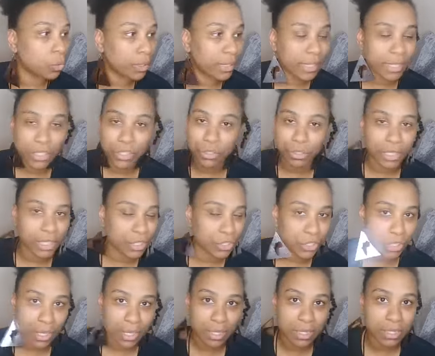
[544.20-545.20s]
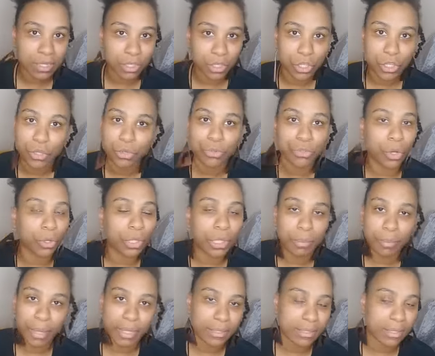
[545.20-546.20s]
literally just you
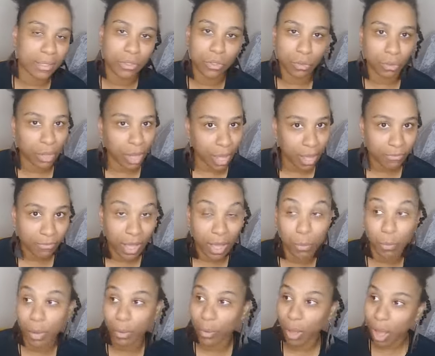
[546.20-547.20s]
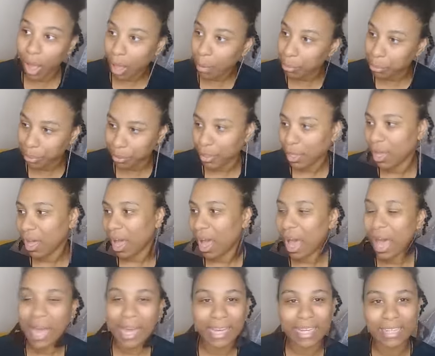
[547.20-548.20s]
documenting your life. I woke up,
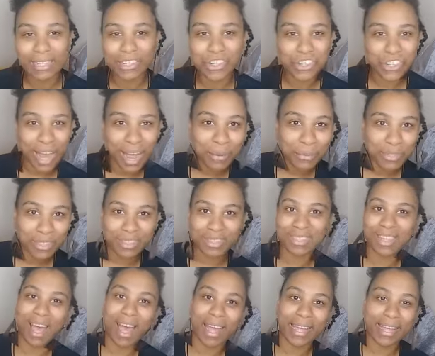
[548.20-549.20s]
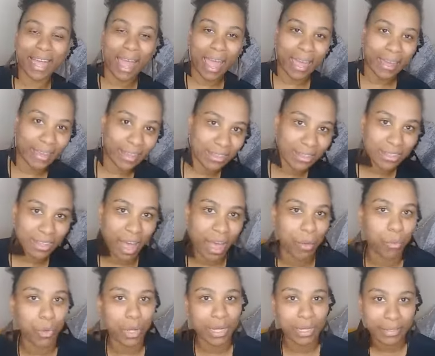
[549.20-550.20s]
I showered, I ate, I
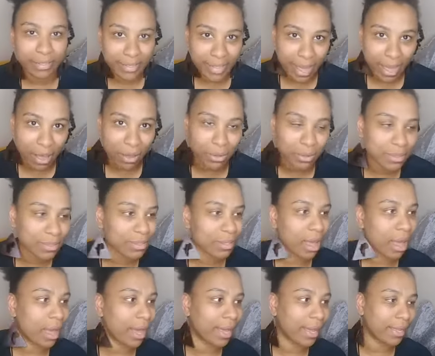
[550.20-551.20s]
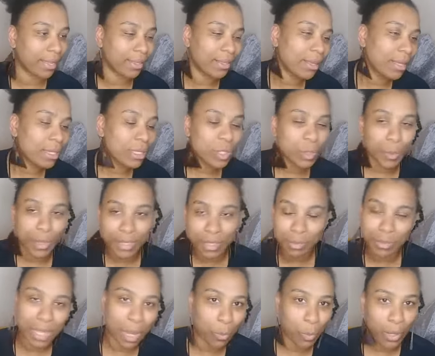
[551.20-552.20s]
worked out, I spent some
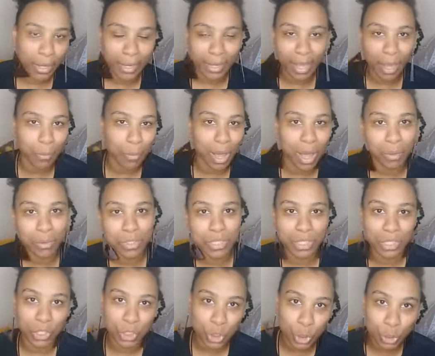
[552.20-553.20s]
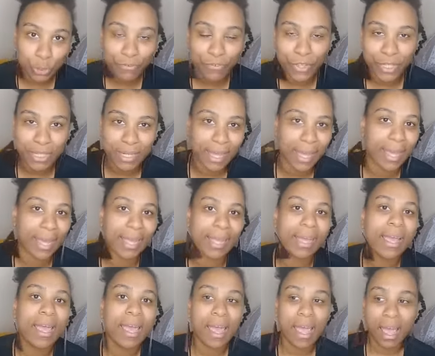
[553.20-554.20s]
time working out what I was going to do for the day,
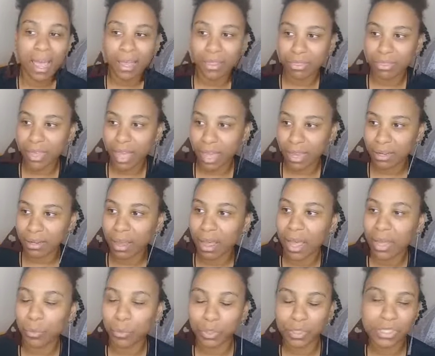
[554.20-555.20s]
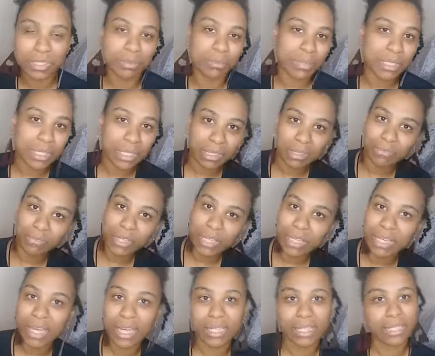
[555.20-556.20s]
and then I watched some
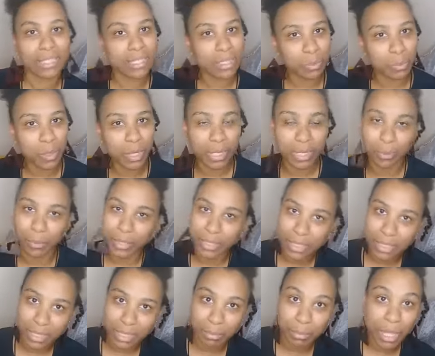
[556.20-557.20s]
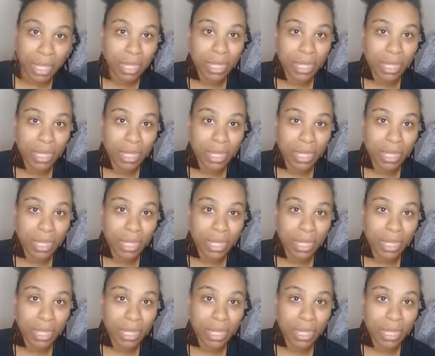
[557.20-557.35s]
TV, I did some work, I went to sleep.